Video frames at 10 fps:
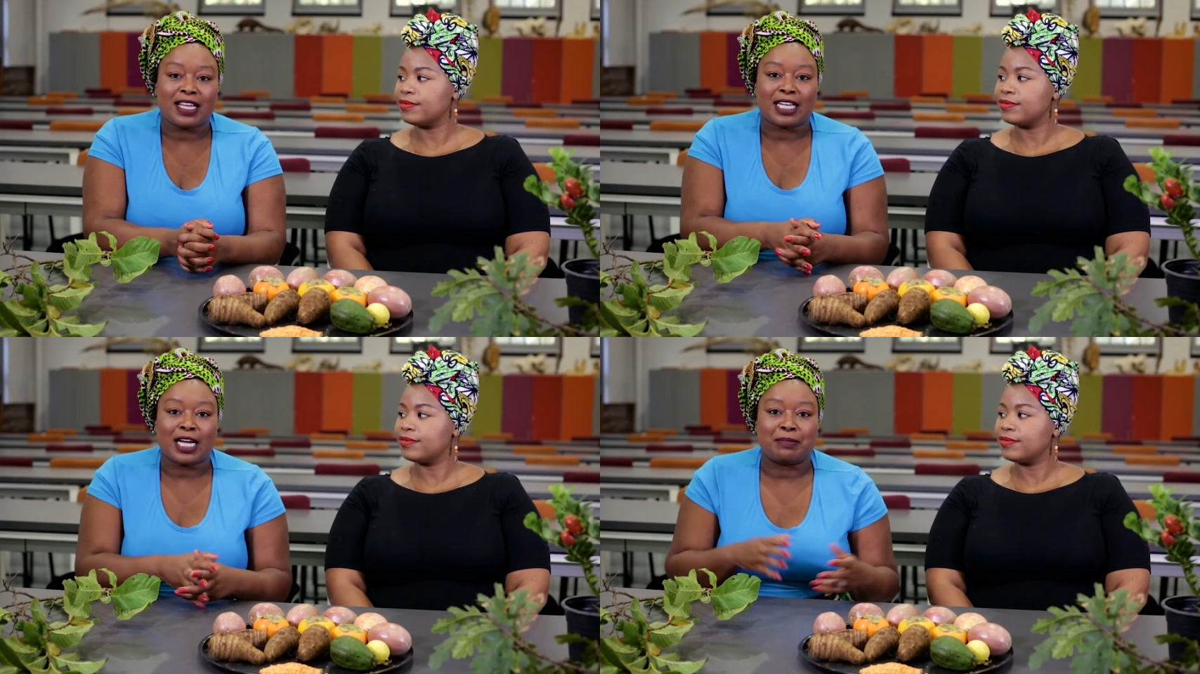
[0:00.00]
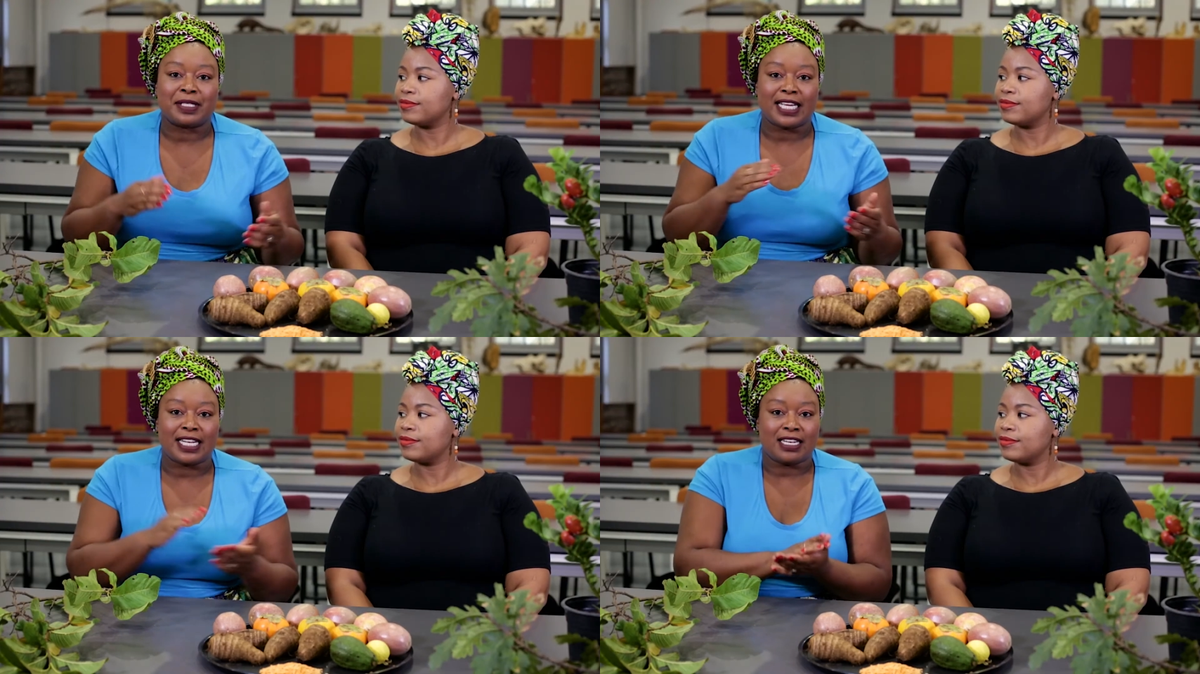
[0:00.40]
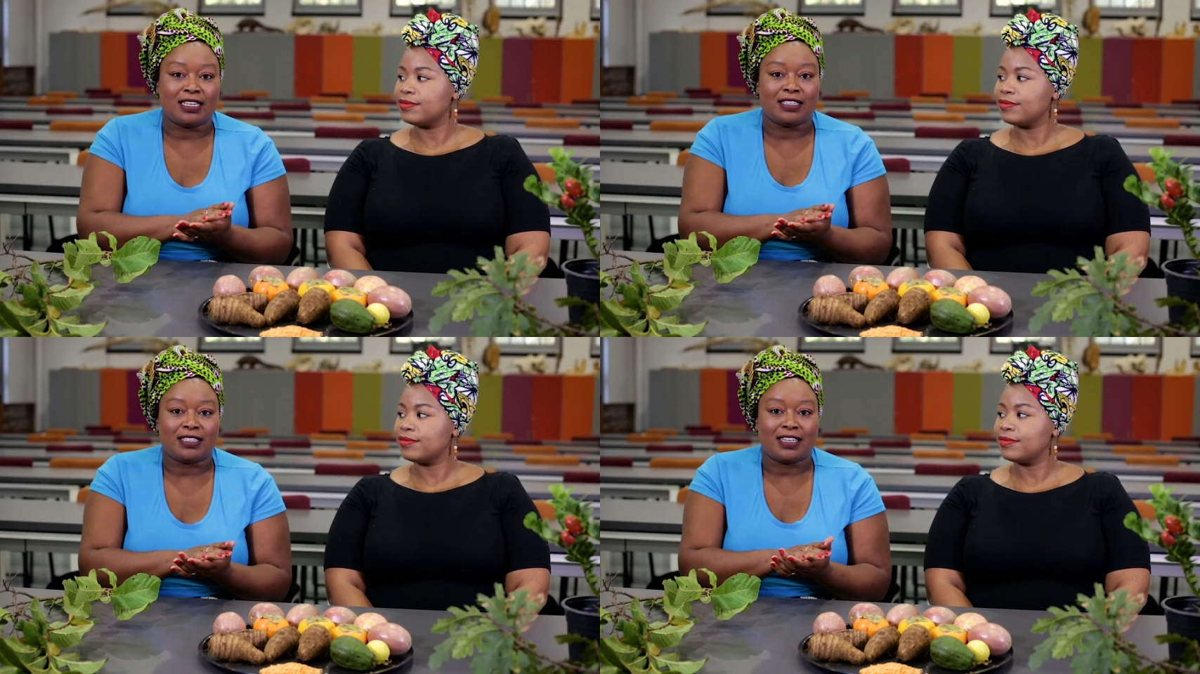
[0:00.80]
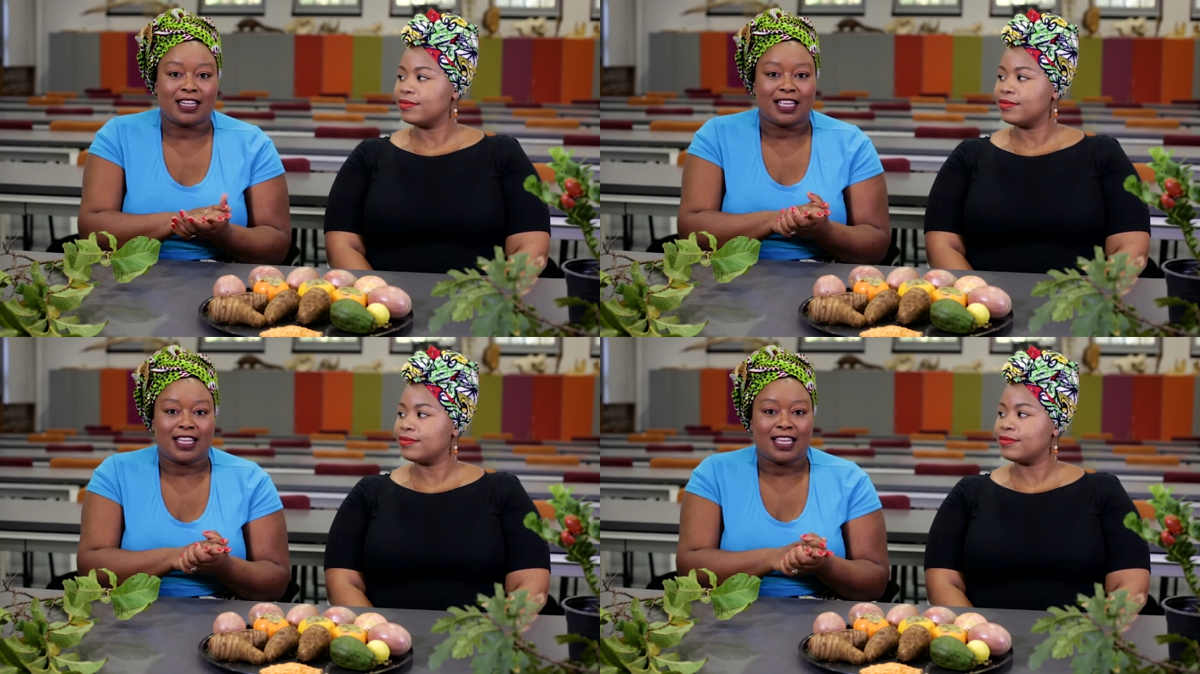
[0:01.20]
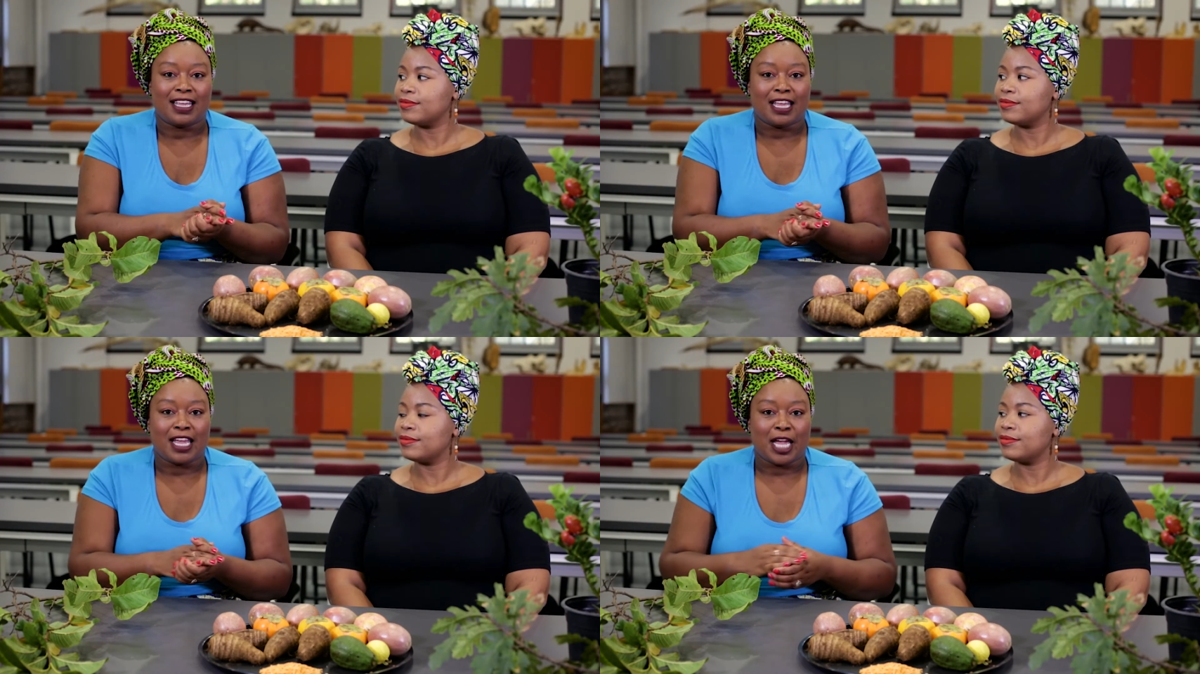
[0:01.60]
Speaker 1: that comes in
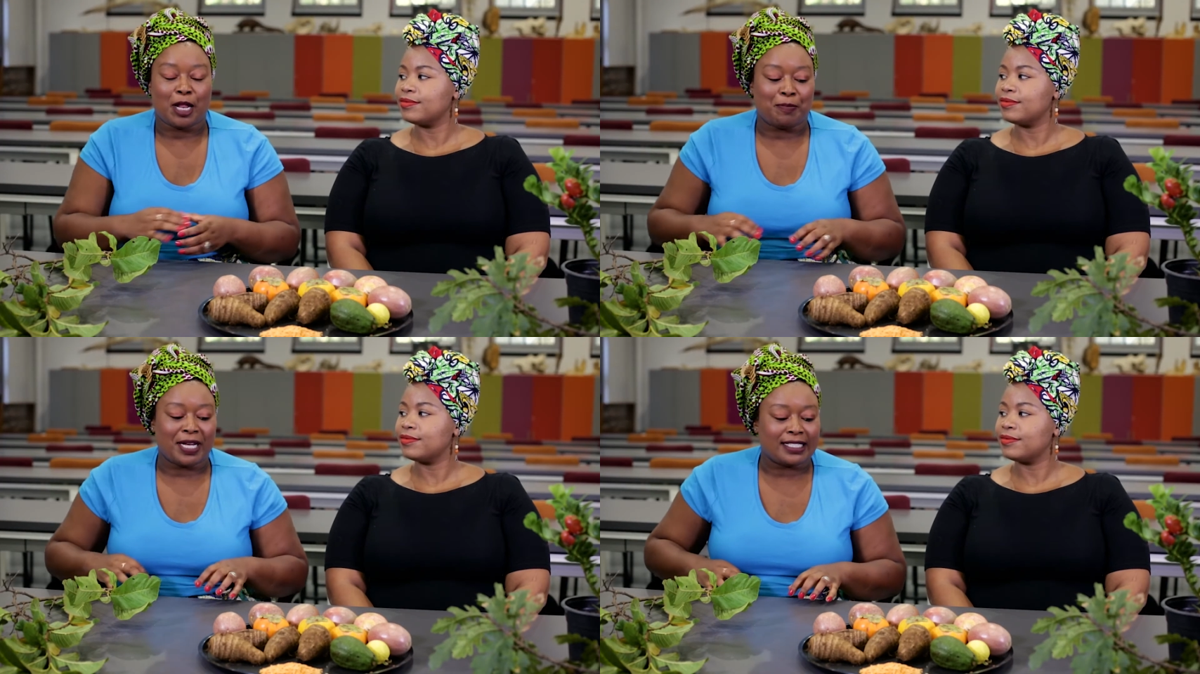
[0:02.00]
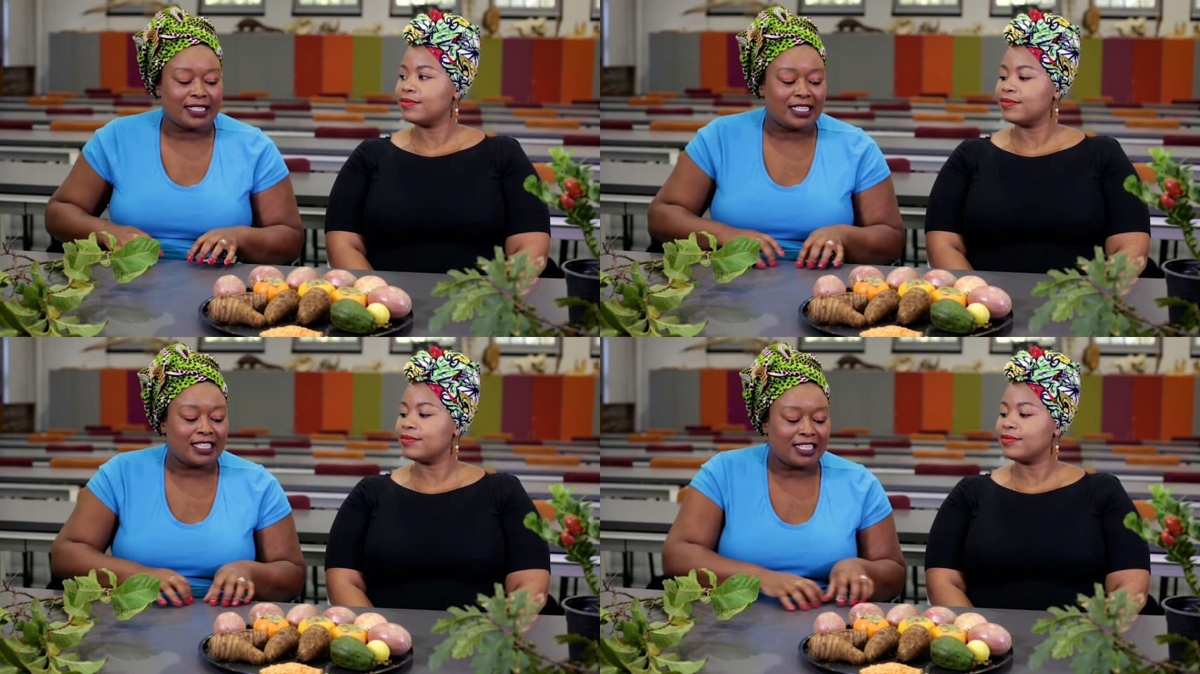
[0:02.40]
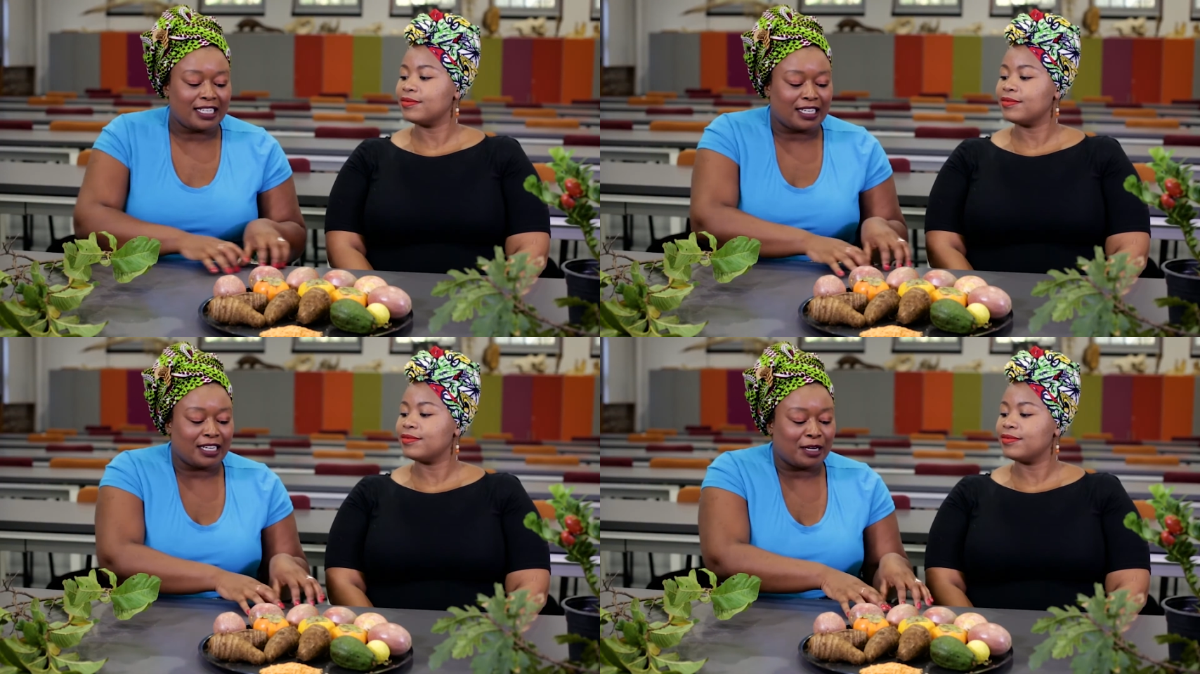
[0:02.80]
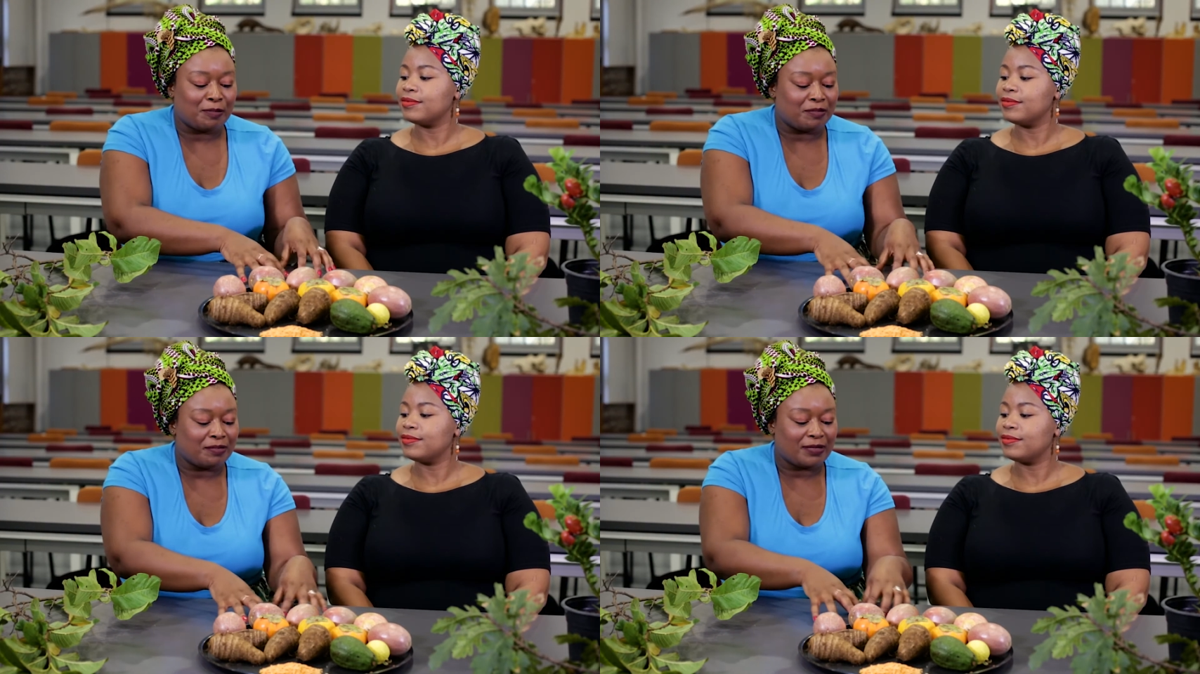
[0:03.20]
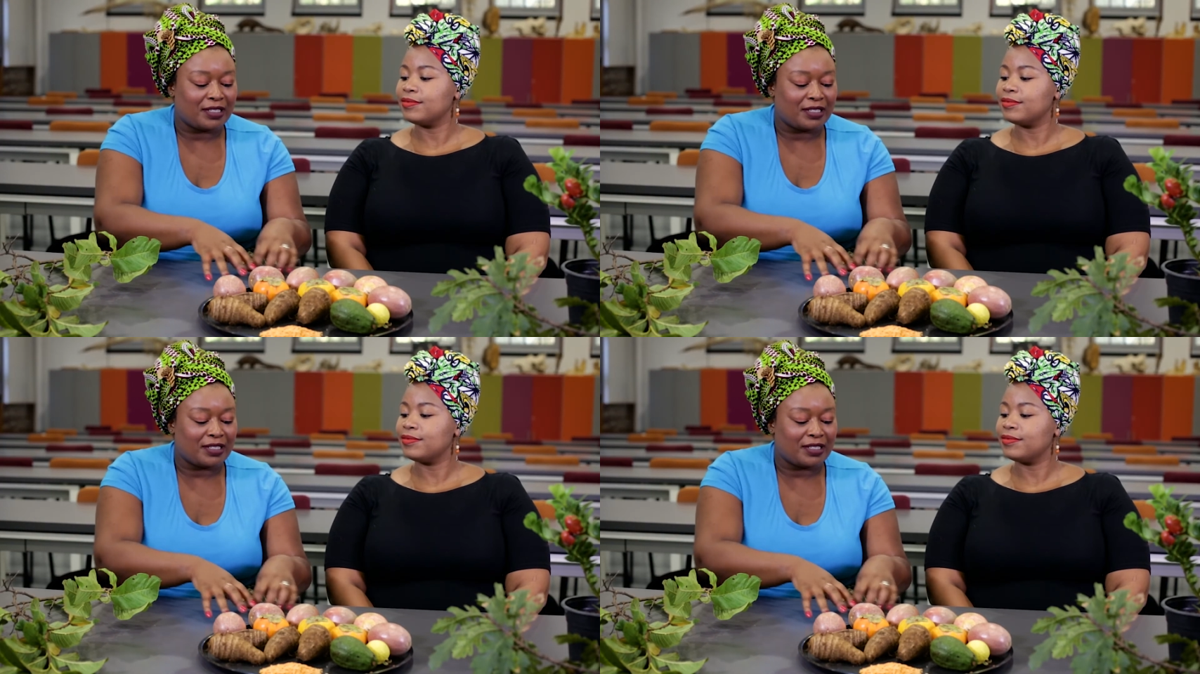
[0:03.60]
and basically um,